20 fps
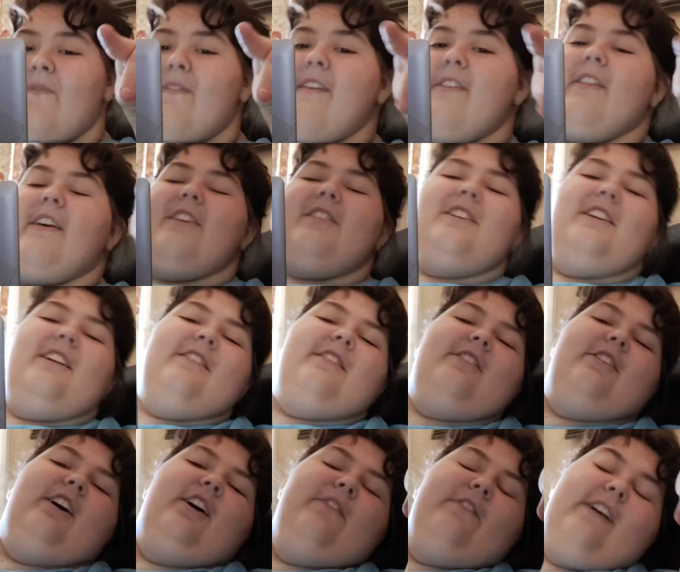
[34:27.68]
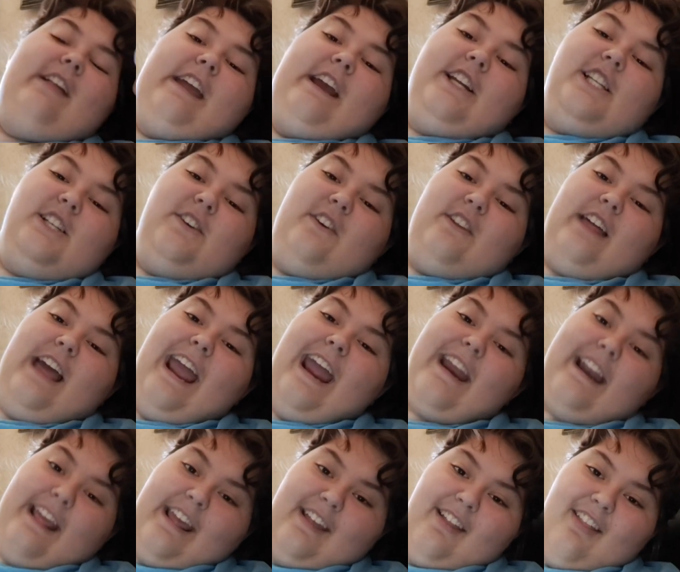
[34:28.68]
And then she needs a conversation with
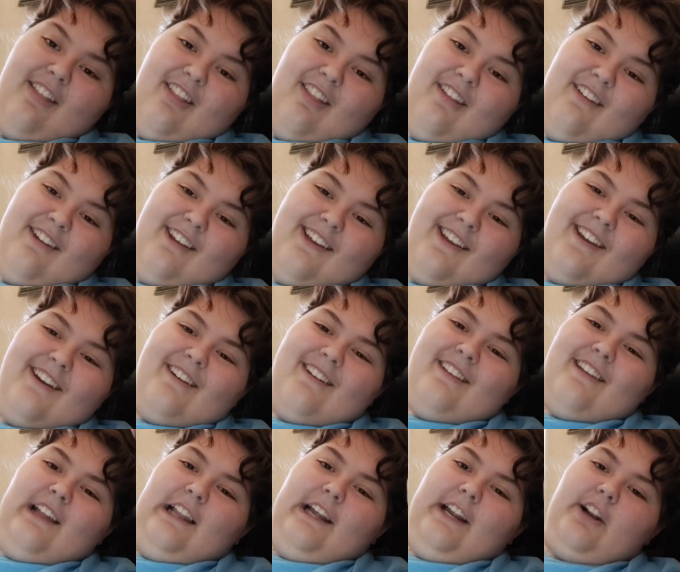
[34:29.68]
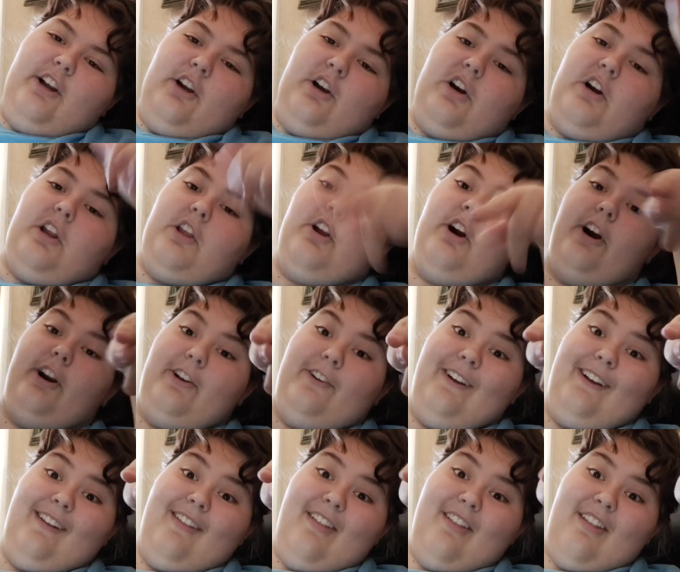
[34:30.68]
Hades to let her go to
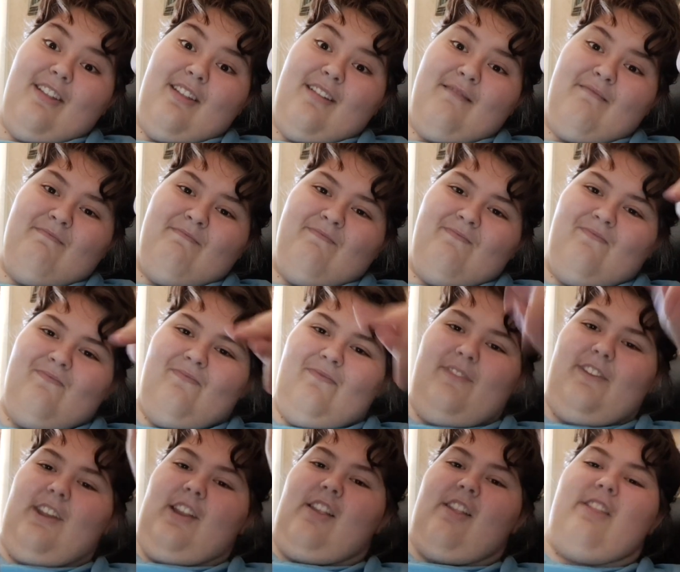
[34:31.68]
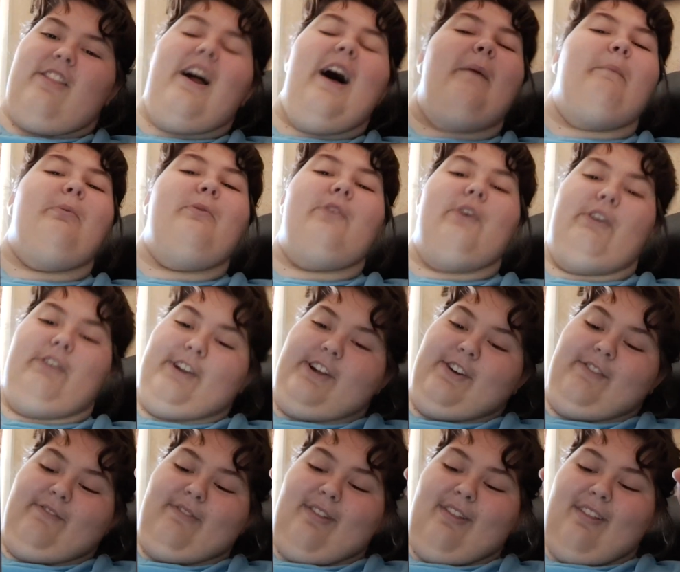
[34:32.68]
Tartarus to stop
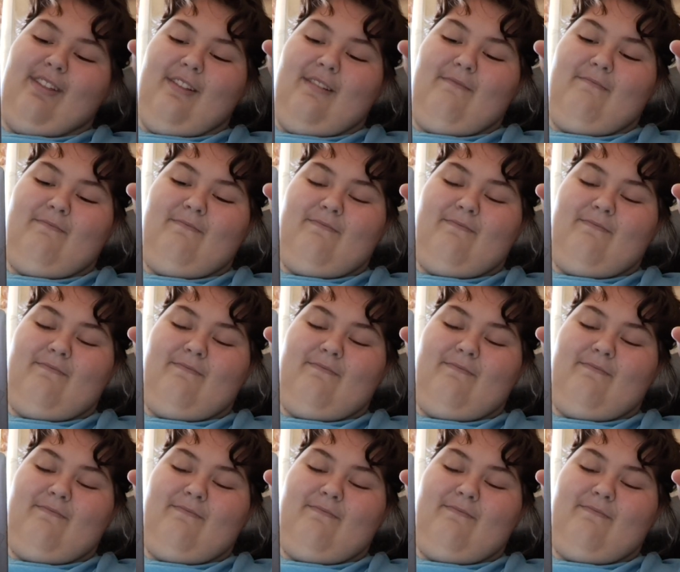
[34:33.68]
Kronos.